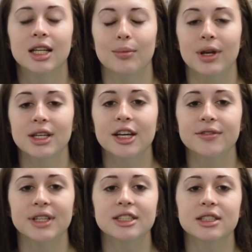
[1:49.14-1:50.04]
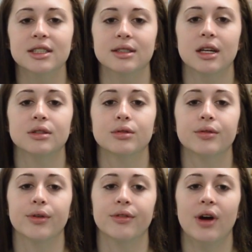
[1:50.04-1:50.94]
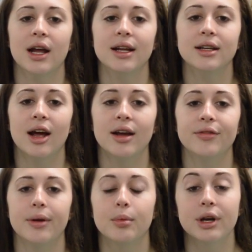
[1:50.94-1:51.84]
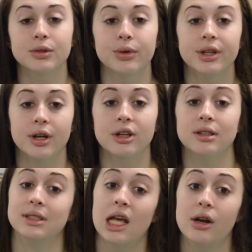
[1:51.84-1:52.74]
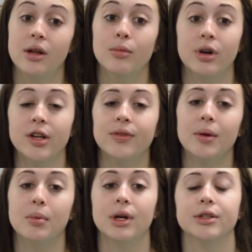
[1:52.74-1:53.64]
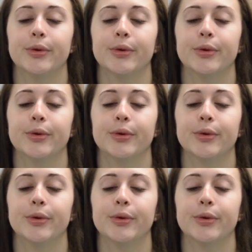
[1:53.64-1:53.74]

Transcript: The Pancake Feast is scheduled for Friday night, February 23rd to Saturday morning, February